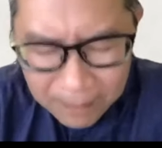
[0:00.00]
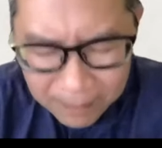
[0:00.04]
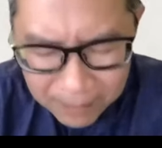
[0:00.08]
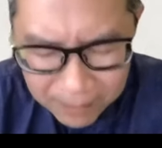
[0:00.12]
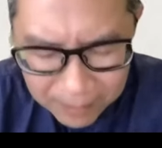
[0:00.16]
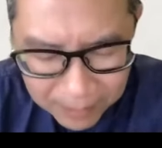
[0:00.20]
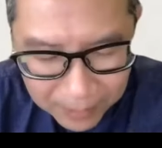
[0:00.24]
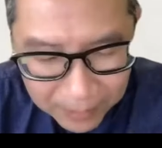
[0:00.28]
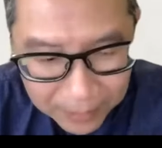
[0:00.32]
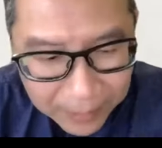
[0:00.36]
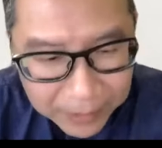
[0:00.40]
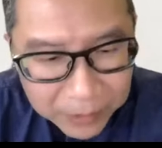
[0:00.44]

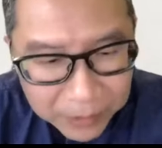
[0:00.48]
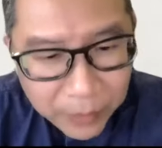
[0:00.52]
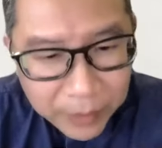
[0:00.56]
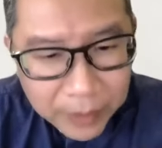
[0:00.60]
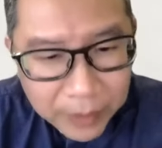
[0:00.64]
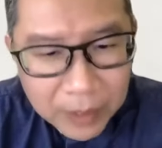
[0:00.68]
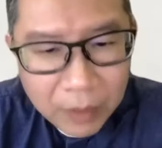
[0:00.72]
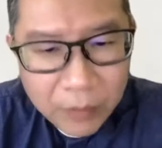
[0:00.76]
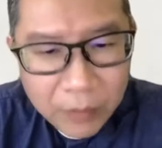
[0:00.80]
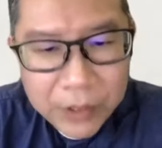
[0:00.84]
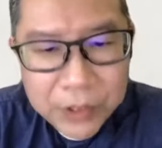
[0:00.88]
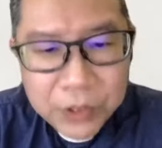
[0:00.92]
I'd like to
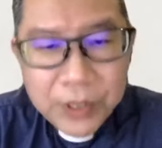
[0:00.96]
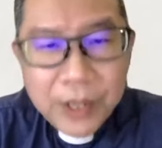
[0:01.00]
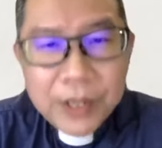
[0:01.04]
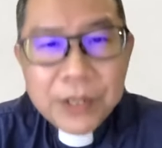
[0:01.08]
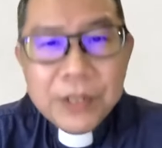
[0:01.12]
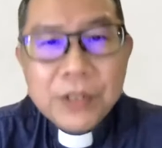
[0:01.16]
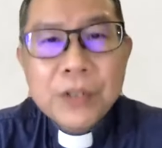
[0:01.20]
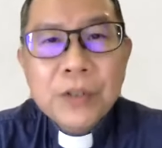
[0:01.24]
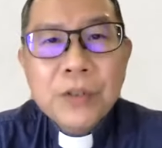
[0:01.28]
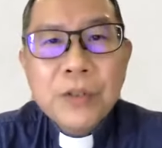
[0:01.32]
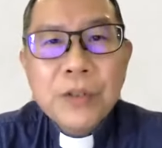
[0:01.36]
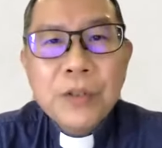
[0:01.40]
encourage
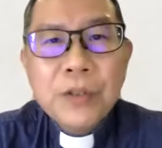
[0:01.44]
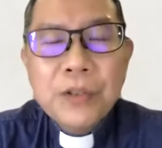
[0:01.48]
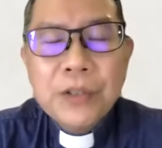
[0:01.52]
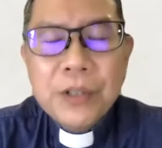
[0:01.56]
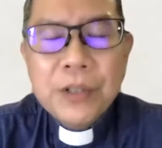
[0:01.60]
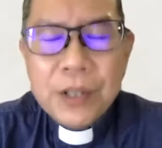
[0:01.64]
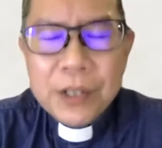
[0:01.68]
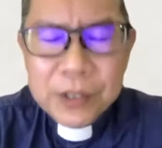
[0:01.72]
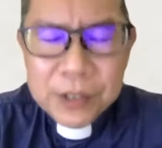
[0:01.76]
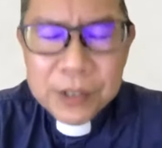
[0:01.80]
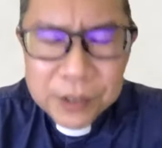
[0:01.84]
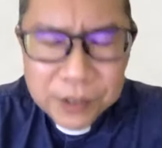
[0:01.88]
us to
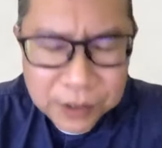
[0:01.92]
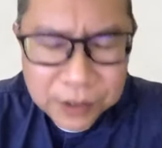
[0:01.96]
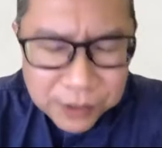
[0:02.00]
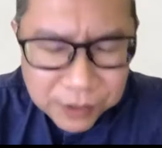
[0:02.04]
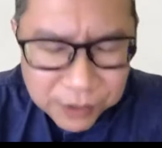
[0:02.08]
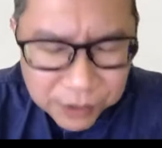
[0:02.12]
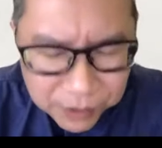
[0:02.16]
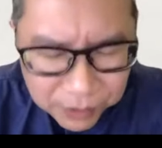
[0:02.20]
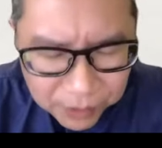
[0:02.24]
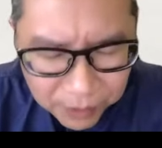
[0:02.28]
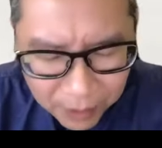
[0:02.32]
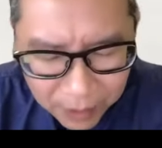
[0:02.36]

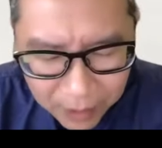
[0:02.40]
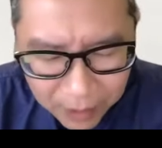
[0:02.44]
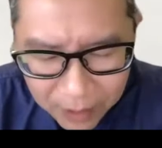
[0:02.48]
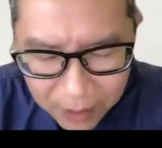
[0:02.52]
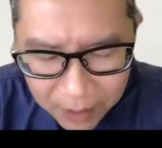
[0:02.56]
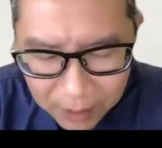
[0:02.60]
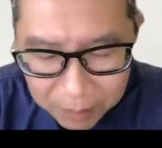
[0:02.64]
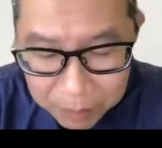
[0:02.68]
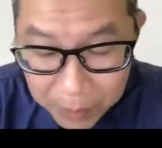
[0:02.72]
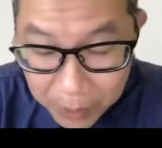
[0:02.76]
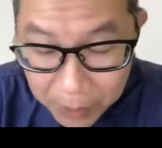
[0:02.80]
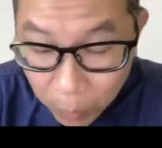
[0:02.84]
just
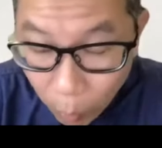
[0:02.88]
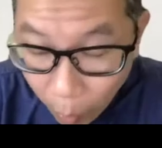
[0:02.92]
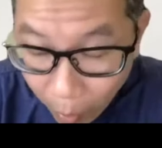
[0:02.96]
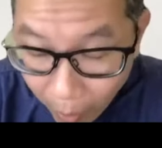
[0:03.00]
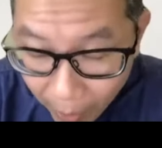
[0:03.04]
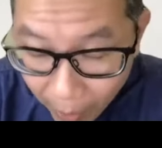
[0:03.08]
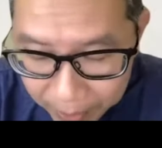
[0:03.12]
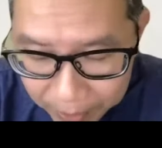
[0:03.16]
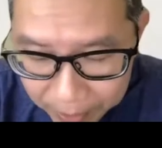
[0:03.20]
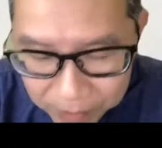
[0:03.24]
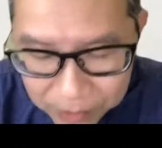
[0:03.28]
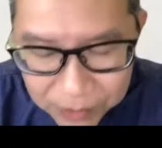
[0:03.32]
be
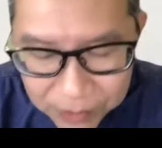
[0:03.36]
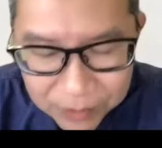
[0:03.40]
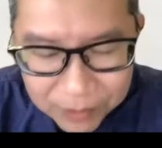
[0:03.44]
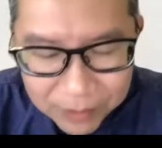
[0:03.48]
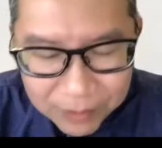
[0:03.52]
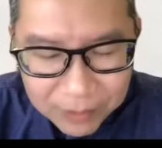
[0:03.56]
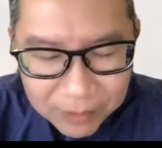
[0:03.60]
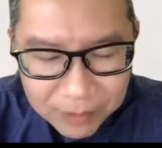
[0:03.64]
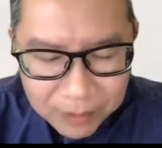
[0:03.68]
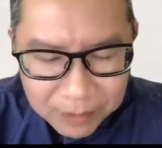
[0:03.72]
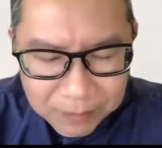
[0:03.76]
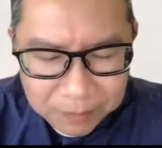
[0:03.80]
quiet
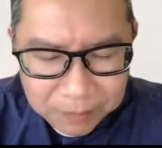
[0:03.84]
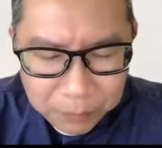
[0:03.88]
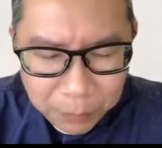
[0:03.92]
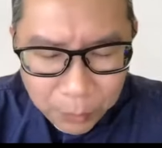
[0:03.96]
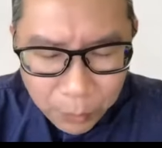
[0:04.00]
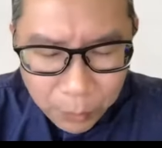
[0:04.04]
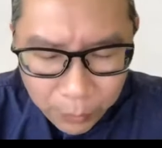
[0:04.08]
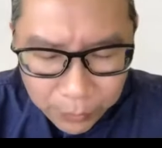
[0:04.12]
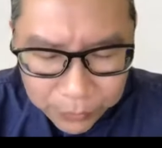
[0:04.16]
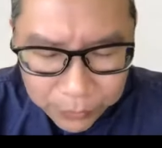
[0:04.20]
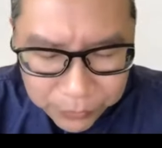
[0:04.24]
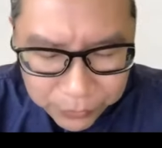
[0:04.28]
and
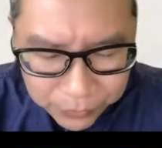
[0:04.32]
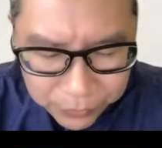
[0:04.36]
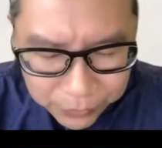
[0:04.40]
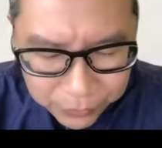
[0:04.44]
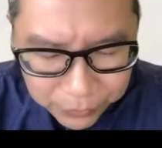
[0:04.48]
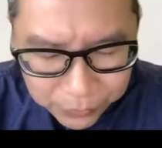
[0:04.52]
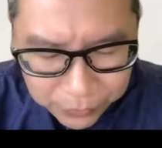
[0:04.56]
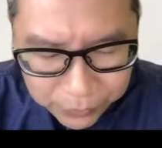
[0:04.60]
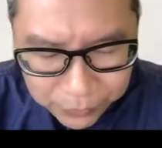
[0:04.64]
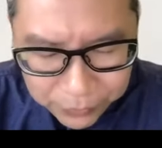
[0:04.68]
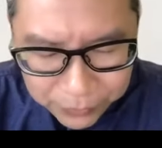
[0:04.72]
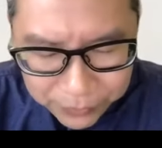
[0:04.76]

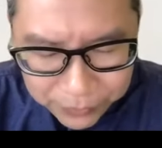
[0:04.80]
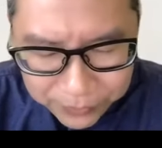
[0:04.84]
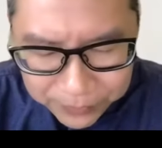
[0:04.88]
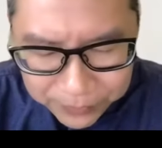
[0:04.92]
pause.